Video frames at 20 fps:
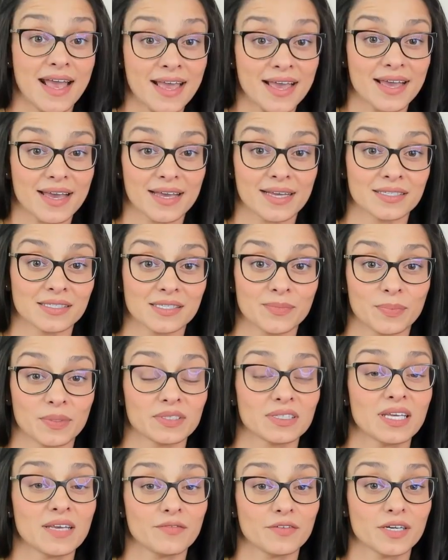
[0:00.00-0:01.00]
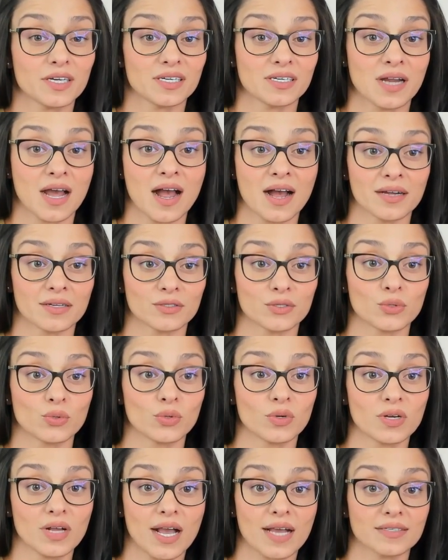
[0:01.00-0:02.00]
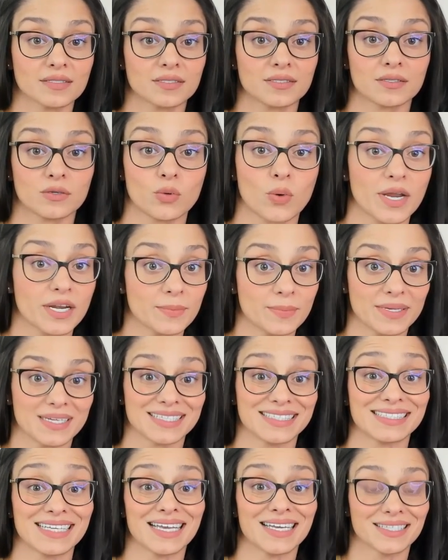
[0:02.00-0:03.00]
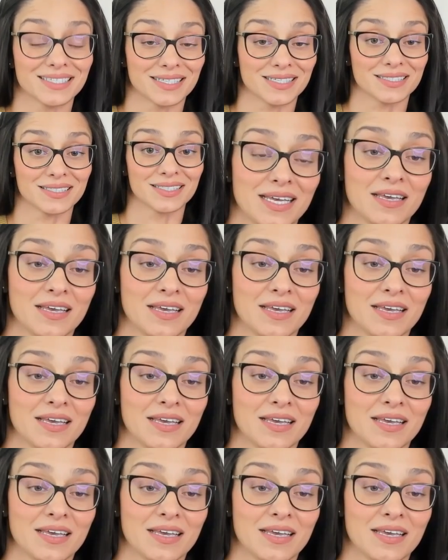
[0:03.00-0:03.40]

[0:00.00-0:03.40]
And believe it or not, Google has quite a bit of data.